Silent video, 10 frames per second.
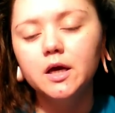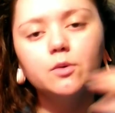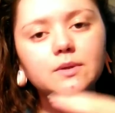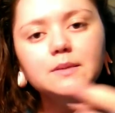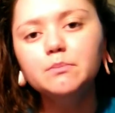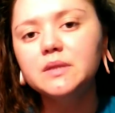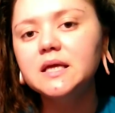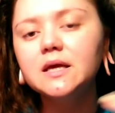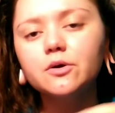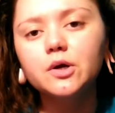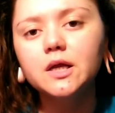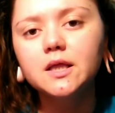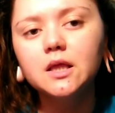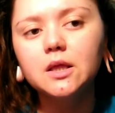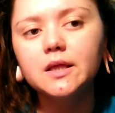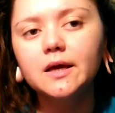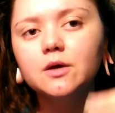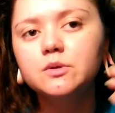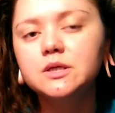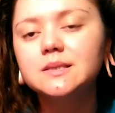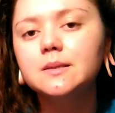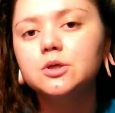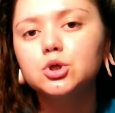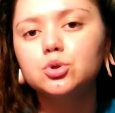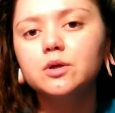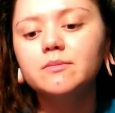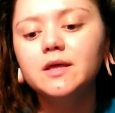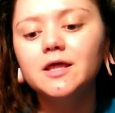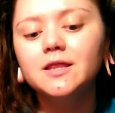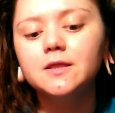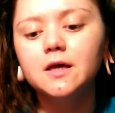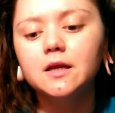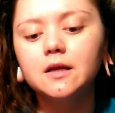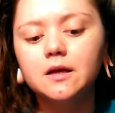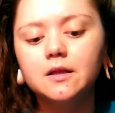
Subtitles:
It wasn't bleeding or anything like that, it was just extremely thin,